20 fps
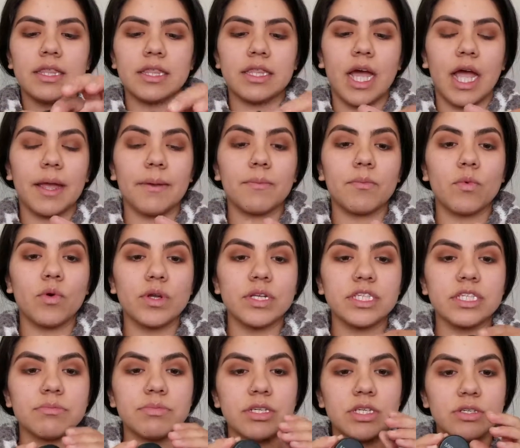I'm going
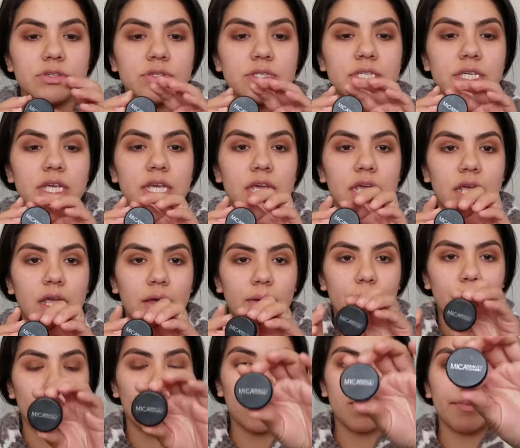to be using
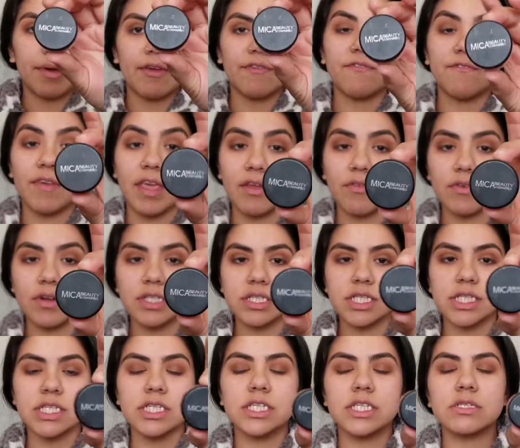one of my favorites.
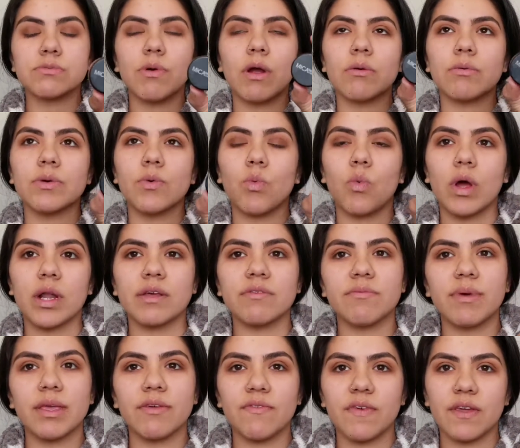This is probably one of
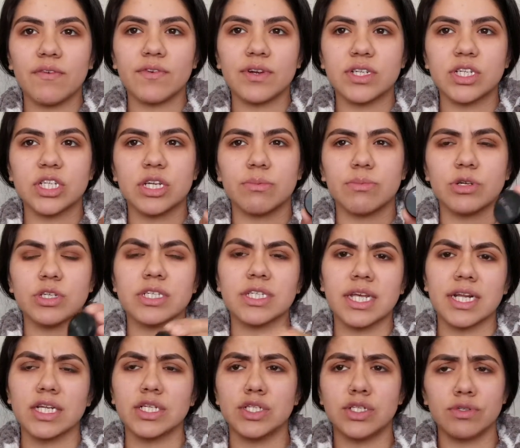my favorite shimmers
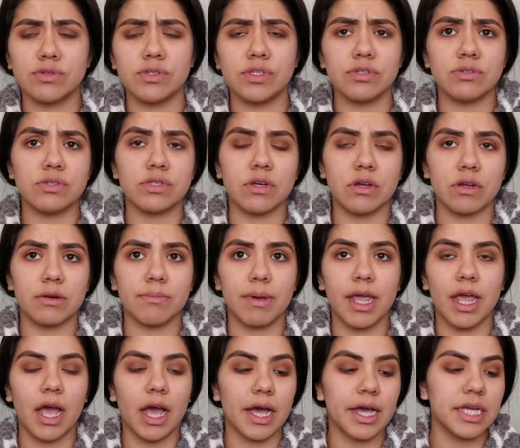that I do use on
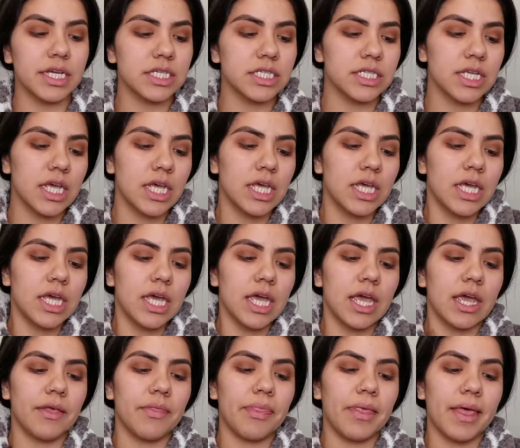my eyes.
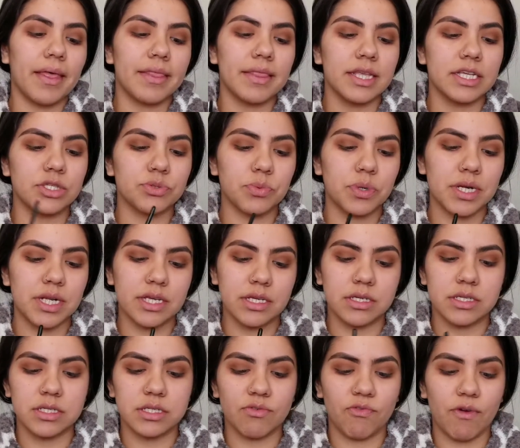And then this one, it
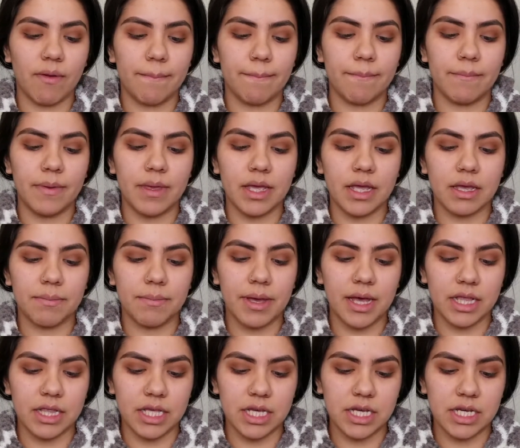is from
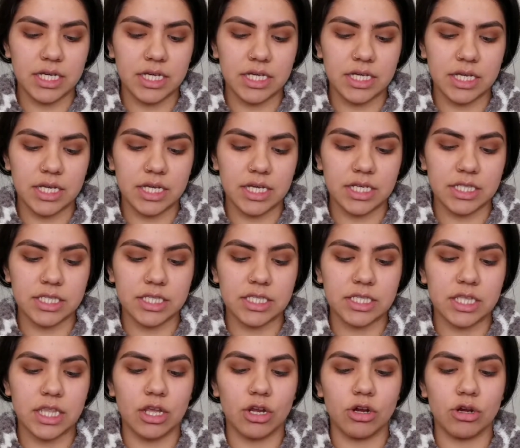Micabella. It's
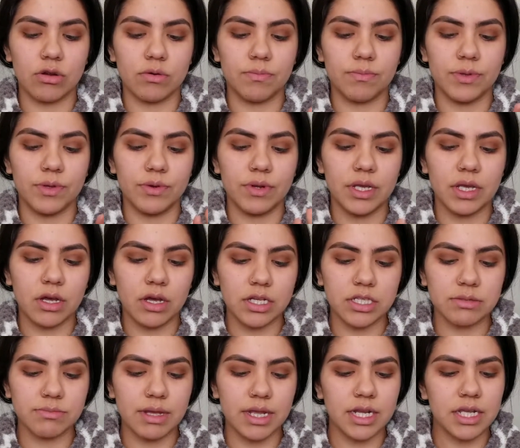their beauty
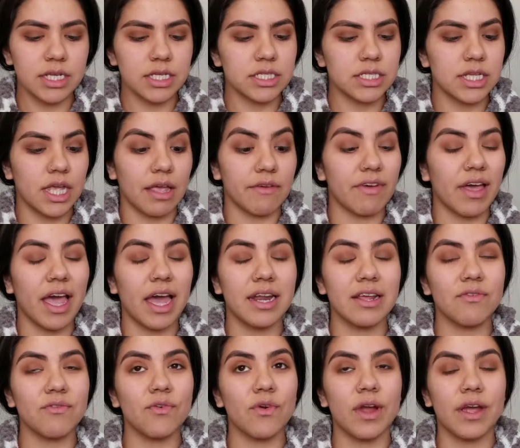cosmetics. I've had
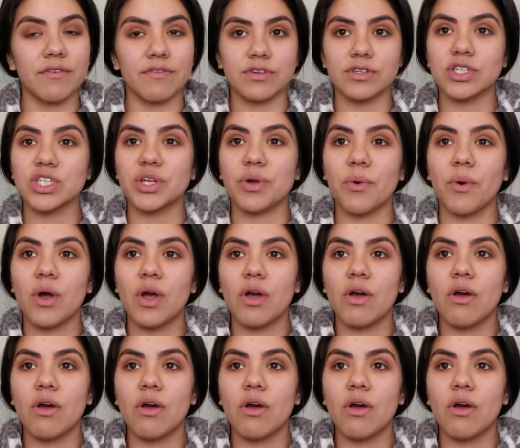it forever, so